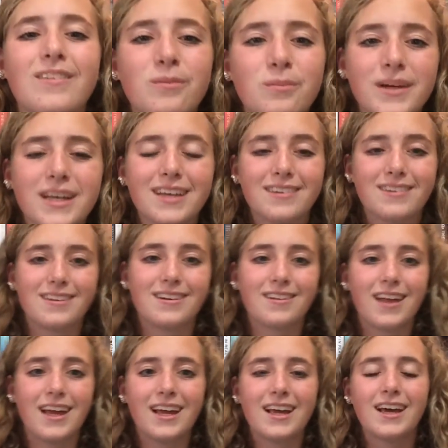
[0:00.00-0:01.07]
Because you're
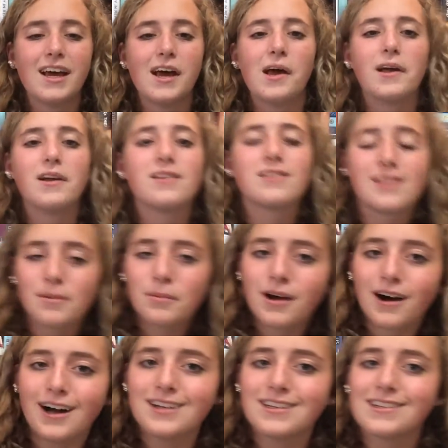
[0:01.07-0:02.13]
like, you're
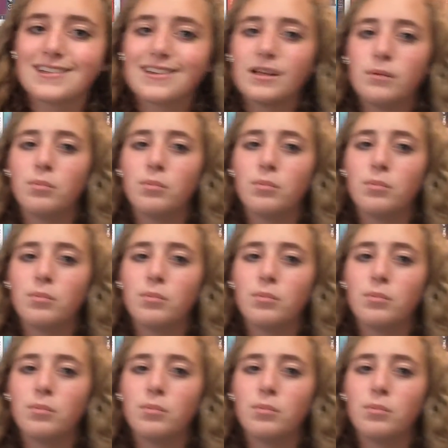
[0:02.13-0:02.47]
subconsciously